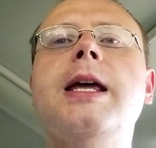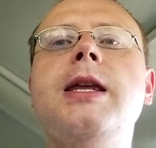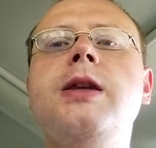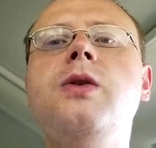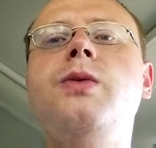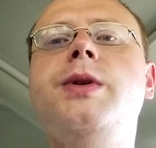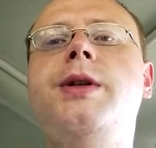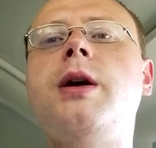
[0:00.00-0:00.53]

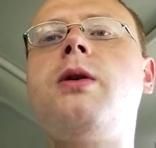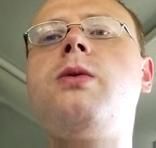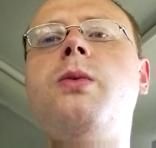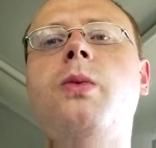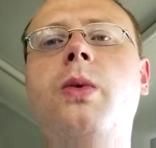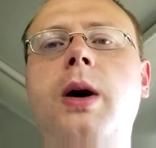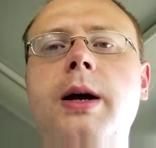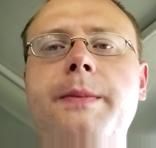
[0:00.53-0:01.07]
you don't
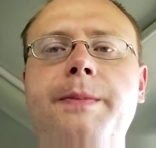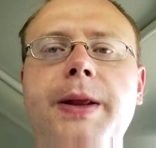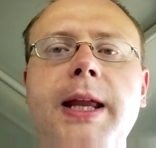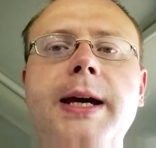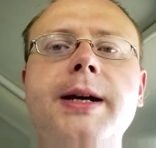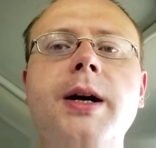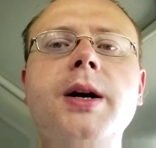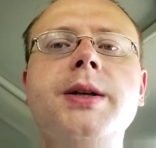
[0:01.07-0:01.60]
want
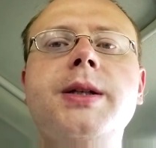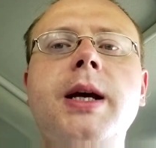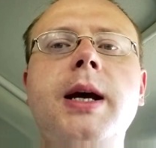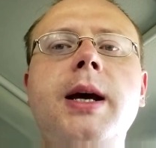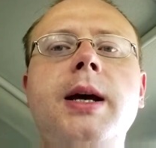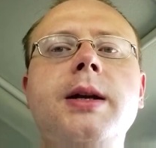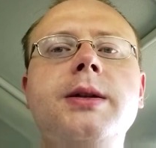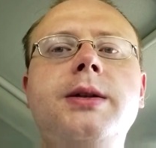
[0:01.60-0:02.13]
players
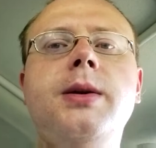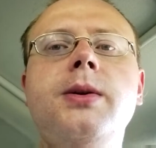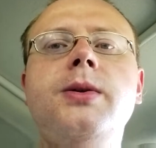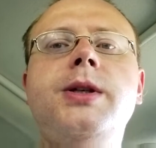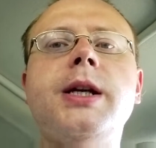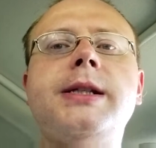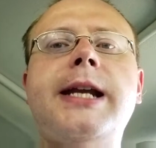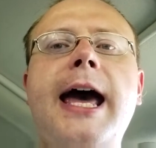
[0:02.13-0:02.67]
to
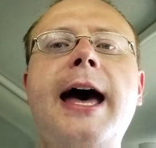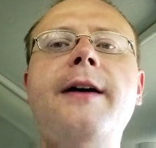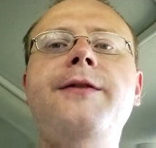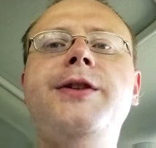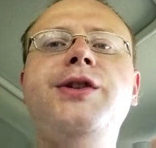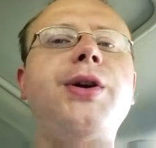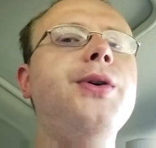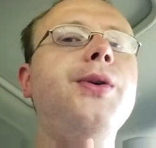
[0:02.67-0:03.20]
just
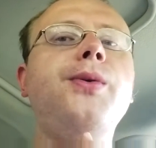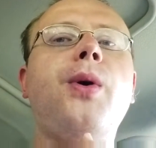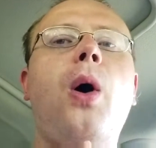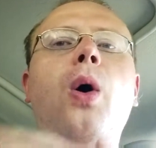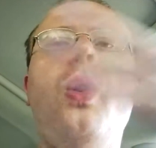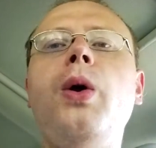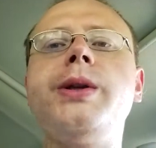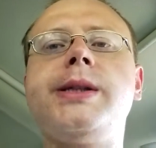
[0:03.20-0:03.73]
have two
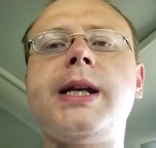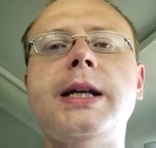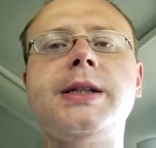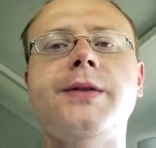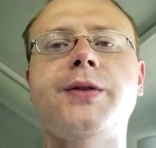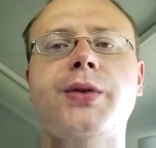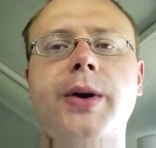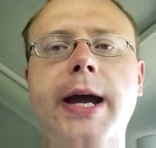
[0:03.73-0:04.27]
whole sets
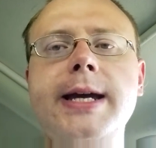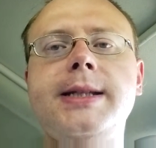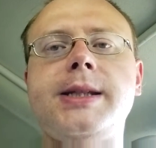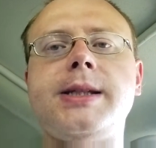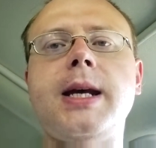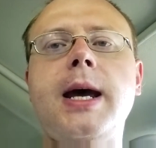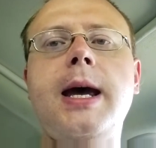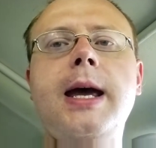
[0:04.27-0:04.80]
of
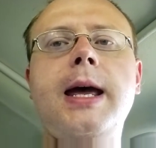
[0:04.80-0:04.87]
traits